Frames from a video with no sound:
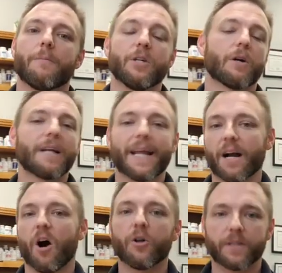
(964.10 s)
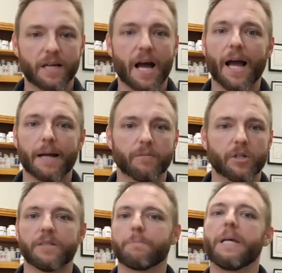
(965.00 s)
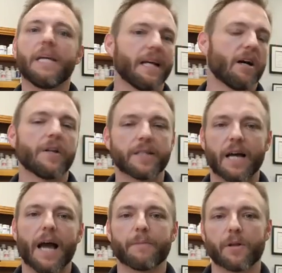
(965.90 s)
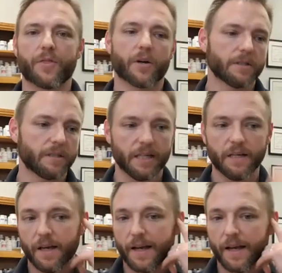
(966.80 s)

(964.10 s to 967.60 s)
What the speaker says: urinating all the time. They're just peeing all the time. They're thirsty.